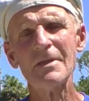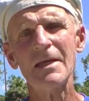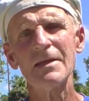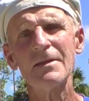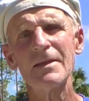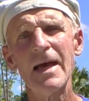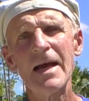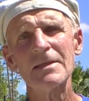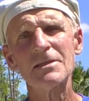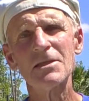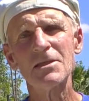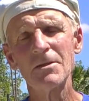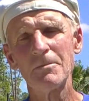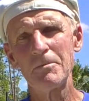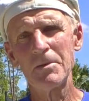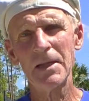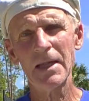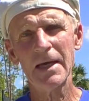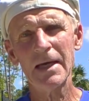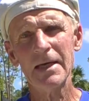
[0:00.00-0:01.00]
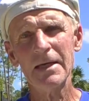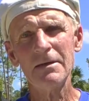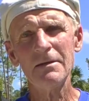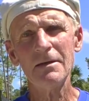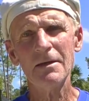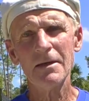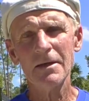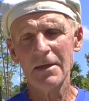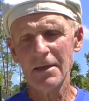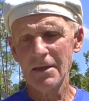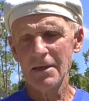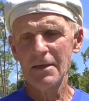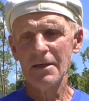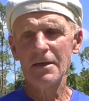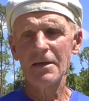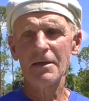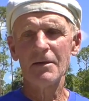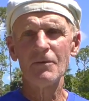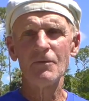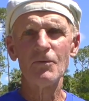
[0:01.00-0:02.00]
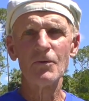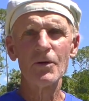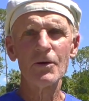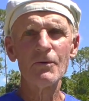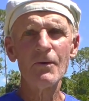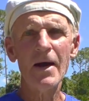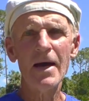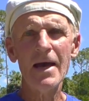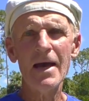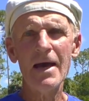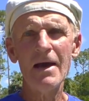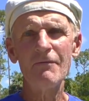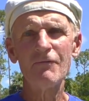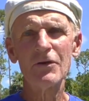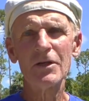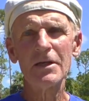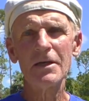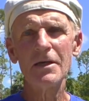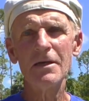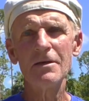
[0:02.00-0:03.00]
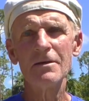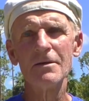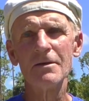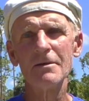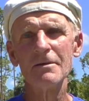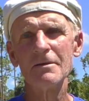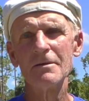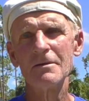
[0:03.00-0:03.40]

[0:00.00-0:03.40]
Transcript: that's the plan. What do I have in here?